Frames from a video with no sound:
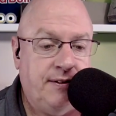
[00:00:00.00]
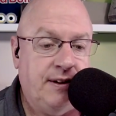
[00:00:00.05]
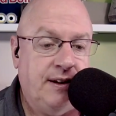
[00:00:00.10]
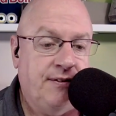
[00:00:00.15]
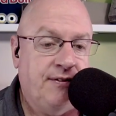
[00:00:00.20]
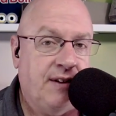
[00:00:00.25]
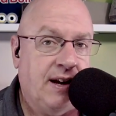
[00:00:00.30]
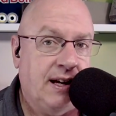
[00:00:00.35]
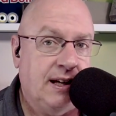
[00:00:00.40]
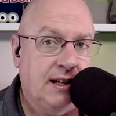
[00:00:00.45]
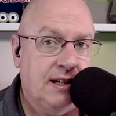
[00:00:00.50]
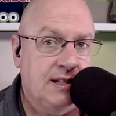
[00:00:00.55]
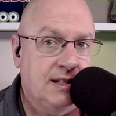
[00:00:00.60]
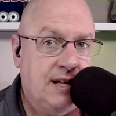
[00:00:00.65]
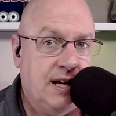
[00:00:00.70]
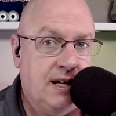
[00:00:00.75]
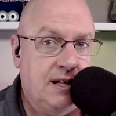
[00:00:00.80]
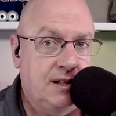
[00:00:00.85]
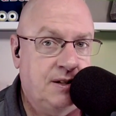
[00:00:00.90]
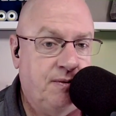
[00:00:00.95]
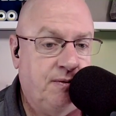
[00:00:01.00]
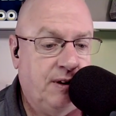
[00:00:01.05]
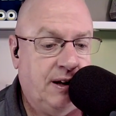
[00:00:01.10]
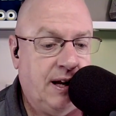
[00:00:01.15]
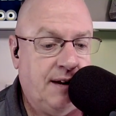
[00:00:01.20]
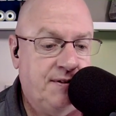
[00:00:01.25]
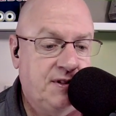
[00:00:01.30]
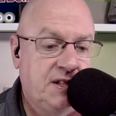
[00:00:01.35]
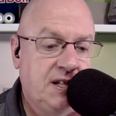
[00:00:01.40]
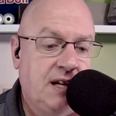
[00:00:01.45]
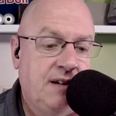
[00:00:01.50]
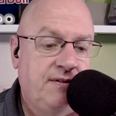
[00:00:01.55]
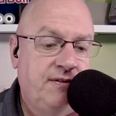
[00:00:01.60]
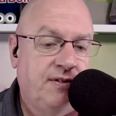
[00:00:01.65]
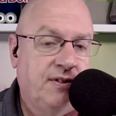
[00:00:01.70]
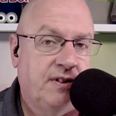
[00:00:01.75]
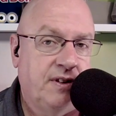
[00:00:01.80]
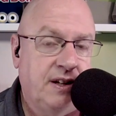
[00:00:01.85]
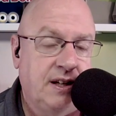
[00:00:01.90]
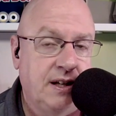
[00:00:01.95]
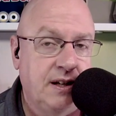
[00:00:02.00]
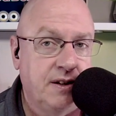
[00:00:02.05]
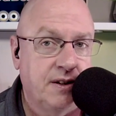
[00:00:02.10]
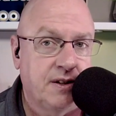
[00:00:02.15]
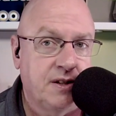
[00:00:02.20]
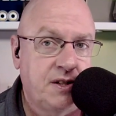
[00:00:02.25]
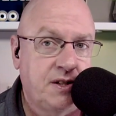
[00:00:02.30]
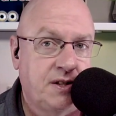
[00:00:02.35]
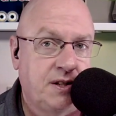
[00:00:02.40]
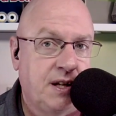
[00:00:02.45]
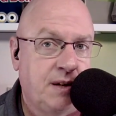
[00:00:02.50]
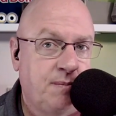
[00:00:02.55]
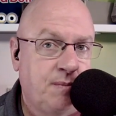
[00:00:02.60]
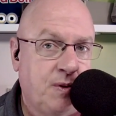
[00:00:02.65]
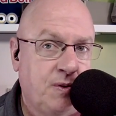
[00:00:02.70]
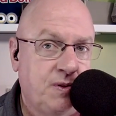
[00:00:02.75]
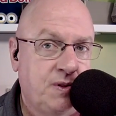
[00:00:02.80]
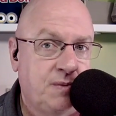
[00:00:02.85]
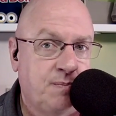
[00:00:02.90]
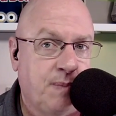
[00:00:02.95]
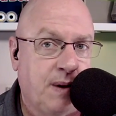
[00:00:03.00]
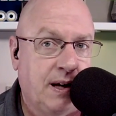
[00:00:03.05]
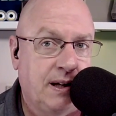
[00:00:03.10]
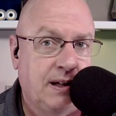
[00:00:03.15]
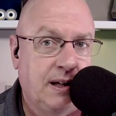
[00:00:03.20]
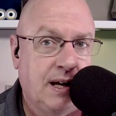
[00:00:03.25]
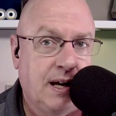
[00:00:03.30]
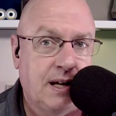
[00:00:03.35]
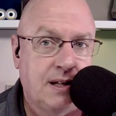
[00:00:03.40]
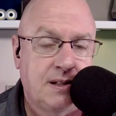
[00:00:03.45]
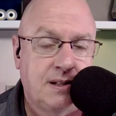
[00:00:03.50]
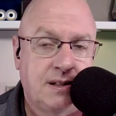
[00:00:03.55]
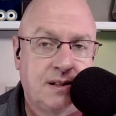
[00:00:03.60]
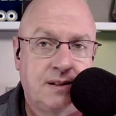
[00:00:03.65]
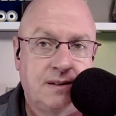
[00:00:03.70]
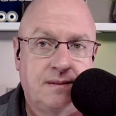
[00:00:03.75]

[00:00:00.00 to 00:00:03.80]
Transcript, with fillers: if I contend to what I've said for years that most podcast